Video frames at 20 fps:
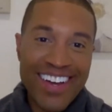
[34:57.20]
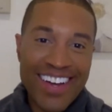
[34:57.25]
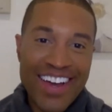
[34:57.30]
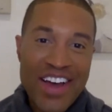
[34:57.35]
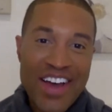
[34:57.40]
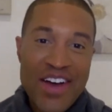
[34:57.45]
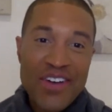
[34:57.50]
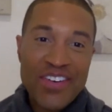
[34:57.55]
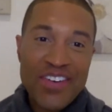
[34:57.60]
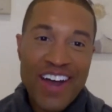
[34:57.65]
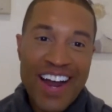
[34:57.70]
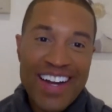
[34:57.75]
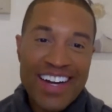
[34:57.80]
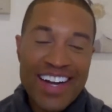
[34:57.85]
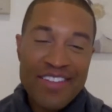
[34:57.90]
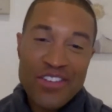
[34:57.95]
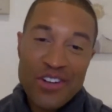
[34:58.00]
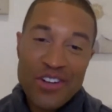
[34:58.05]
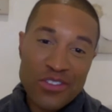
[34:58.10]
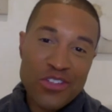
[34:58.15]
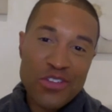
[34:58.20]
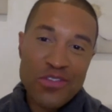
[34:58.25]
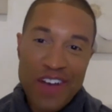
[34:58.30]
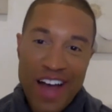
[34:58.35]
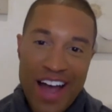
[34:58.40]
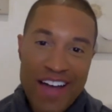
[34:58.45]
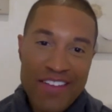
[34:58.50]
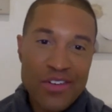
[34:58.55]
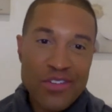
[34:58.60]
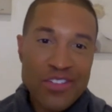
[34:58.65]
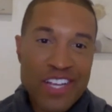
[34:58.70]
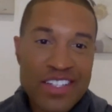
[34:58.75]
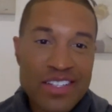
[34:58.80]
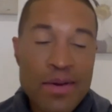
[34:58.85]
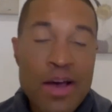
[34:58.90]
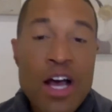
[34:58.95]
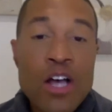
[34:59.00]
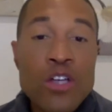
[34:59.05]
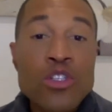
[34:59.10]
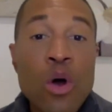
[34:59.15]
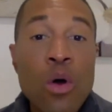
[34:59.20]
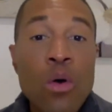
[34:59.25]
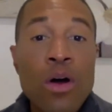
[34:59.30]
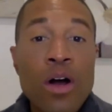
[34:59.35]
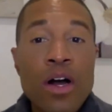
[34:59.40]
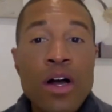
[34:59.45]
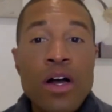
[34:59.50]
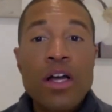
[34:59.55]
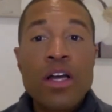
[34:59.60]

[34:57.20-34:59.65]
right? You don't survive, no chance of. So